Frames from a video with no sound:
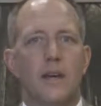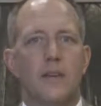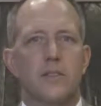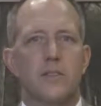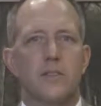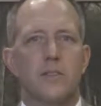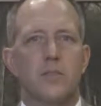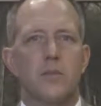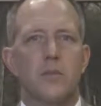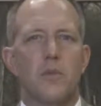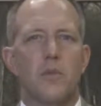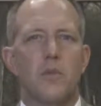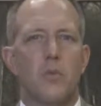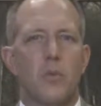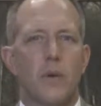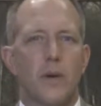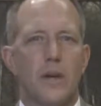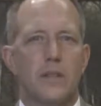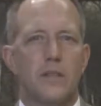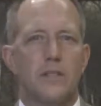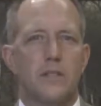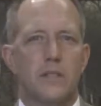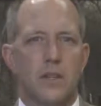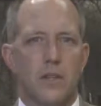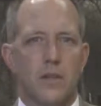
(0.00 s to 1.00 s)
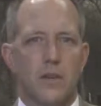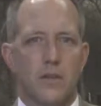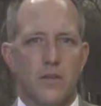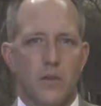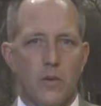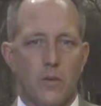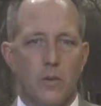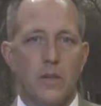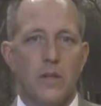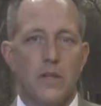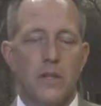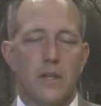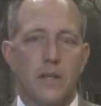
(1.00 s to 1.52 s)
some of the ways
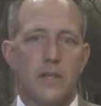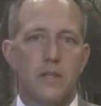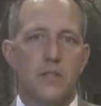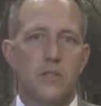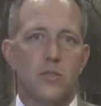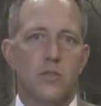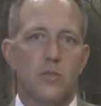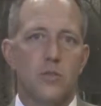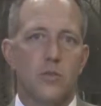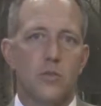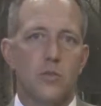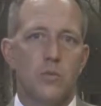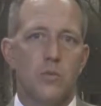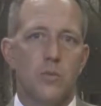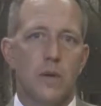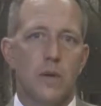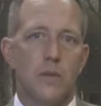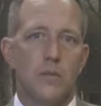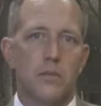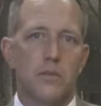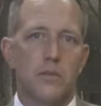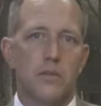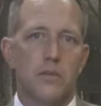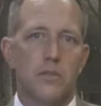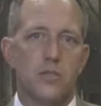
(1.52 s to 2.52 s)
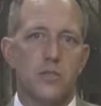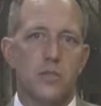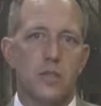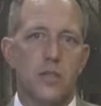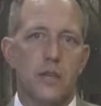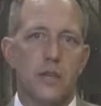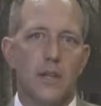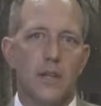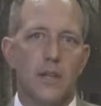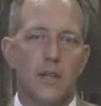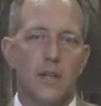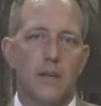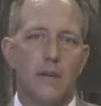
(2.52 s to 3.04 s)
that we teach to be able to
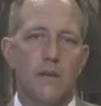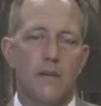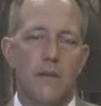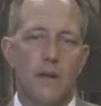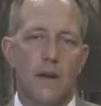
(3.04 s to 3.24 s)
study